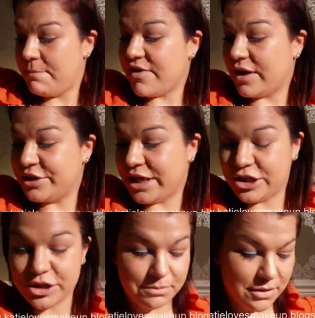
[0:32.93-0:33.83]

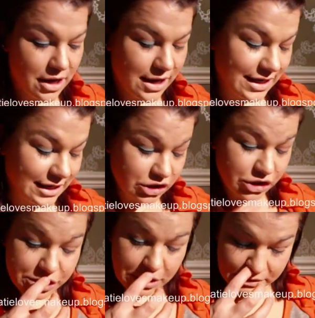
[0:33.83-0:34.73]
foundation by Perfection
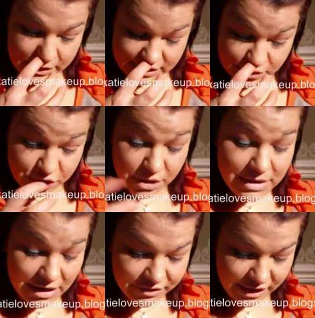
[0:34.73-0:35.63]
2000, which I'm
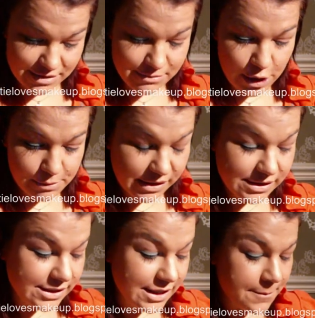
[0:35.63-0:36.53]
loving at the moment,